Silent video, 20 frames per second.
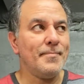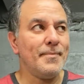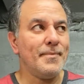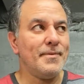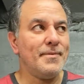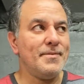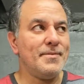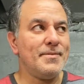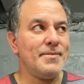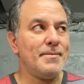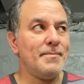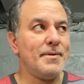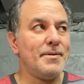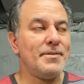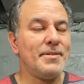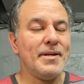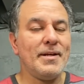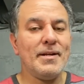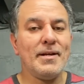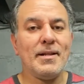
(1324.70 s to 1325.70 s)
since about
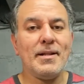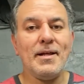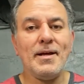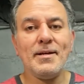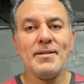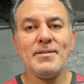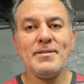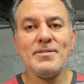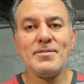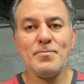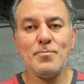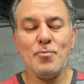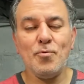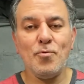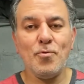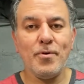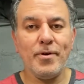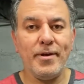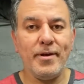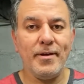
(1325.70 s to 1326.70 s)
10 o'clock this
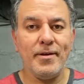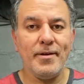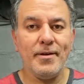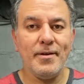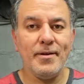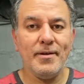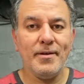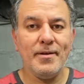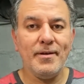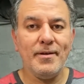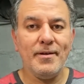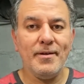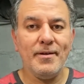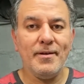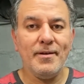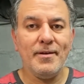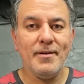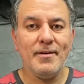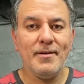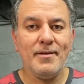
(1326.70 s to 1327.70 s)
morning
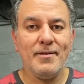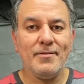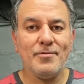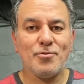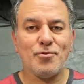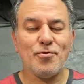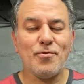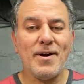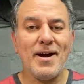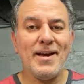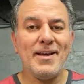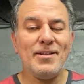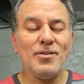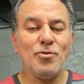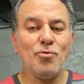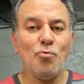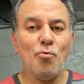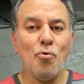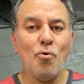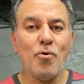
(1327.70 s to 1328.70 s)
trying
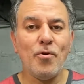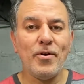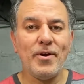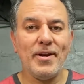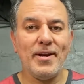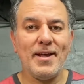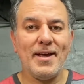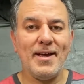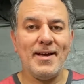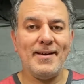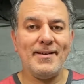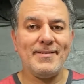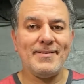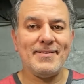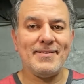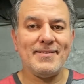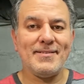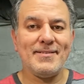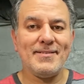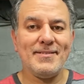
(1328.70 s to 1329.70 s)
to
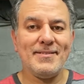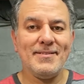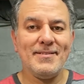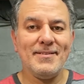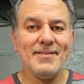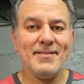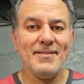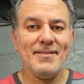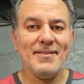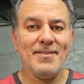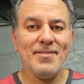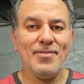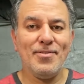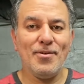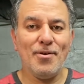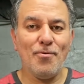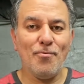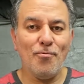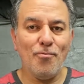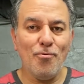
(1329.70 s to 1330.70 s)
organize
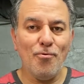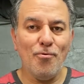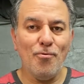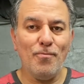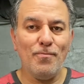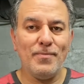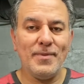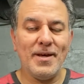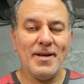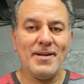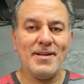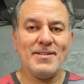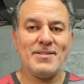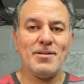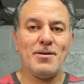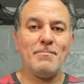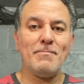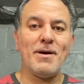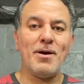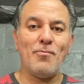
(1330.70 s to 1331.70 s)
the room that is
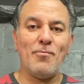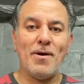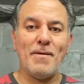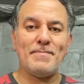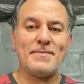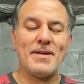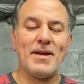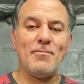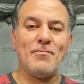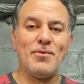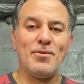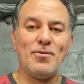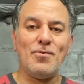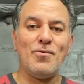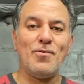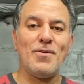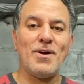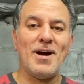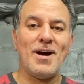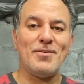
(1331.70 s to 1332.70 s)
on my website. When you
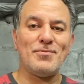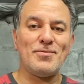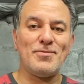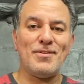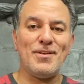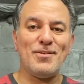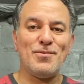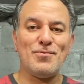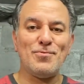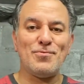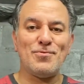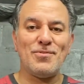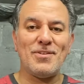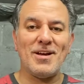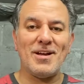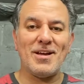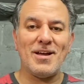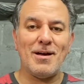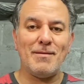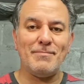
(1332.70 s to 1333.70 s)
go to
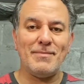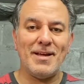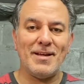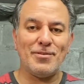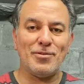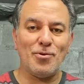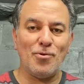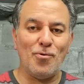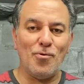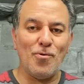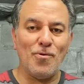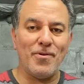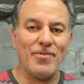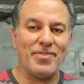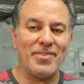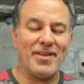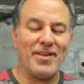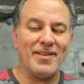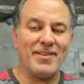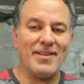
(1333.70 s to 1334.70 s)
houseoftheunusual.com, that tour
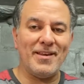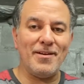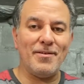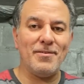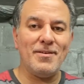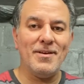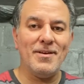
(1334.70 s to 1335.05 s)
thing there,